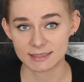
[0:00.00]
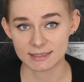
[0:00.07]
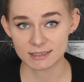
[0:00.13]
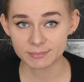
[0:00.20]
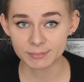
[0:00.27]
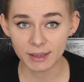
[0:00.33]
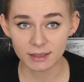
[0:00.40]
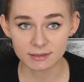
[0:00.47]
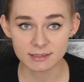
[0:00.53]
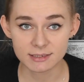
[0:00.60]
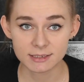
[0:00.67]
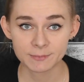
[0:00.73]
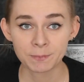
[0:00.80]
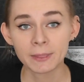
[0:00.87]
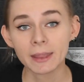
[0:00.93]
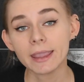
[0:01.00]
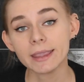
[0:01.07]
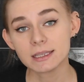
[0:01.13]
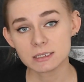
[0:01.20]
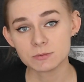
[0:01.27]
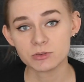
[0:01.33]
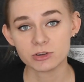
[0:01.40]
and smells,
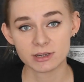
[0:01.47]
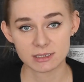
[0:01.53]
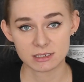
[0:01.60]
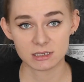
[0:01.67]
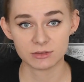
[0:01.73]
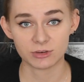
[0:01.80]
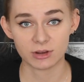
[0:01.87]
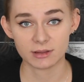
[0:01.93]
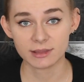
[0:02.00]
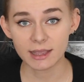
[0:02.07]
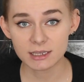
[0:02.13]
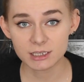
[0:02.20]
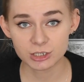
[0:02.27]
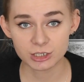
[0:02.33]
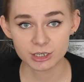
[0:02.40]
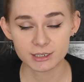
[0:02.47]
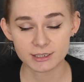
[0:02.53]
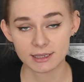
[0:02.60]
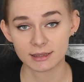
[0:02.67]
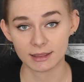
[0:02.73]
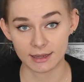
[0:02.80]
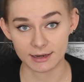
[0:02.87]
experience different textures
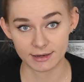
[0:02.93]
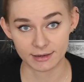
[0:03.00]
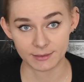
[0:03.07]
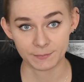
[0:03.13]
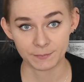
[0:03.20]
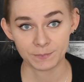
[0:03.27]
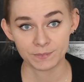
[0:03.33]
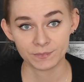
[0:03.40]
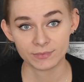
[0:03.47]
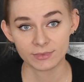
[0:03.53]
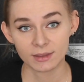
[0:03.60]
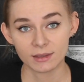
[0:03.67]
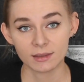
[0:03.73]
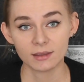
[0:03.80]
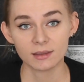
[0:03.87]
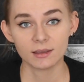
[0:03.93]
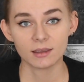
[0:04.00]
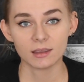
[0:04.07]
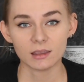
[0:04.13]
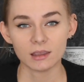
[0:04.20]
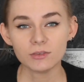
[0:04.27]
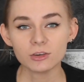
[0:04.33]
and learn.
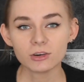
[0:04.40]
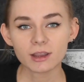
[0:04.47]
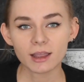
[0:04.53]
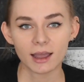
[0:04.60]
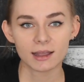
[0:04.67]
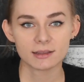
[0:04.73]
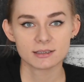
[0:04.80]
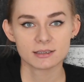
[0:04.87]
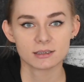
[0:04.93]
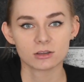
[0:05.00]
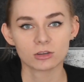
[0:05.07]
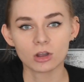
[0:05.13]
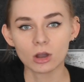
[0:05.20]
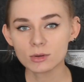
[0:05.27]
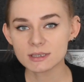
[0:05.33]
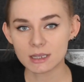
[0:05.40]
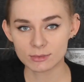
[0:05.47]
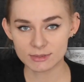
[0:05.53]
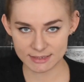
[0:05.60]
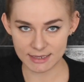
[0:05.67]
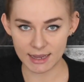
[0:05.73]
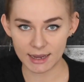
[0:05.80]
If your cat goes
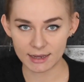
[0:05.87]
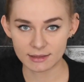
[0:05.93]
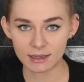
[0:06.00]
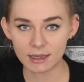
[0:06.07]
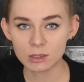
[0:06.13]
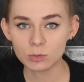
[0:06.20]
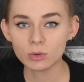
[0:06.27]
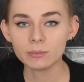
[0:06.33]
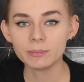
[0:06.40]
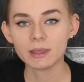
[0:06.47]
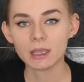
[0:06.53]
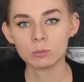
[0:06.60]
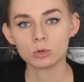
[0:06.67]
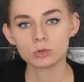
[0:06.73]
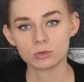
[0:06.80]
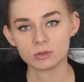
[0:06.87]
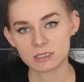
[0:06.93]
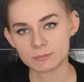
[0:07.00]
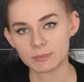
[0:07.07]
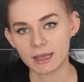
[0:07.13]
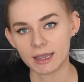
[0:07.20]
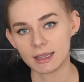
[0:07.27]
outside, it will be able to
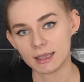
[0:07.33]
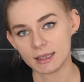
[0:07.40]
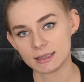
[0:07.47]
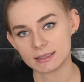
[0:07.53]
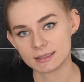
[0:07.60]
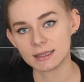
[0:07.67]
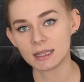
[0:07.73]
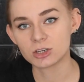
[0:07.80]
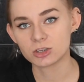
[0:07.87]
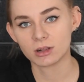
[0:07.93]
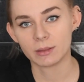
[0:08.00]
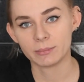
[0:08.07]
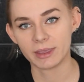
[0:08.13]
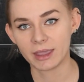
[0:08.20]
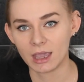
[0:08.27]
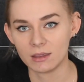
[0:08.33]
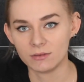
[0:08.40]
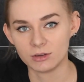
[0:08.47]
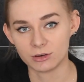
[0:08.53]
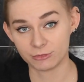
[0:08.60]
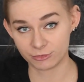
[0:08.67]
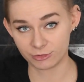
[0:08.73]
display its natural
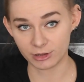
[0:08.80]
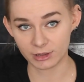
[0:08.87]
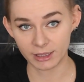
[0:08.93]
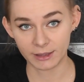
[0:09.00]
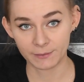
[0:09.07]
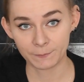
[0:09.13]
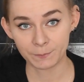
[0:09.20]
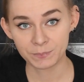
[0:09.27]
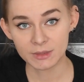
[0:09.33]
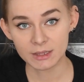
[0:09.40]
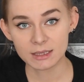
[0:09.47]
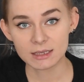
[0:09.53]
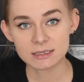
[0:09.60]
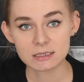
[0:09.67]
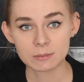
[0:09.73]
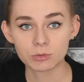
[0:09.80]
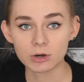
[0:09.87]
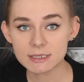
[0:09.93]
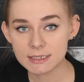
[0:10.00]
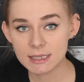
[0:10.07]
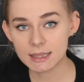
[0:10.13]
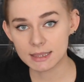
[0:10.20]
behavior freely.
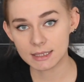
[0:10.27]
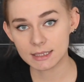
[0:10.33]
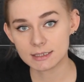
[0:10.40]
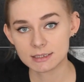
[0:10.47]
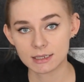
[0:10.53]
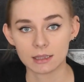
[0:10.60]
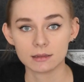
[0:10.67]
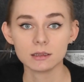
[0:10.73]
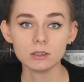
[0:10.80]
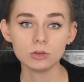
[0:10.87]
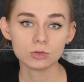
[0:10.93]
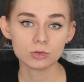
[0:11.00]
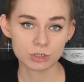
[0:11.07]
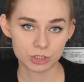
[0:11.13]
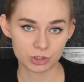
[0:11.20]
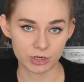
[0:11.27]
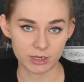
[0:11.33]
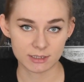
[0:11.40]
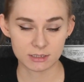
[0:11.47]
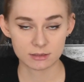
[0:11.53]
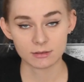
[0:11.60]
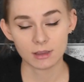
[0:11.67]
Suppressing these can lead to
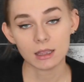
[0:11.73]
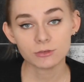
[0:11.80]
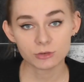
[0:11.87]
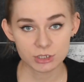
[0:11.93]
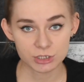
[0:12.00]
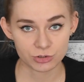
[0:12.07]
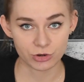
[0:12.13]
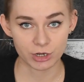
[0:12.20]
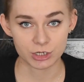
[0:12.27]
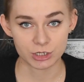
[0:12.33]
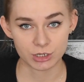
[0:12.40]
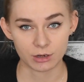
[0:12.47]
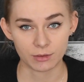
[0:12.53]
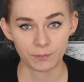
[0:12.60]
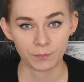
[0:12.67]
stress and frustration.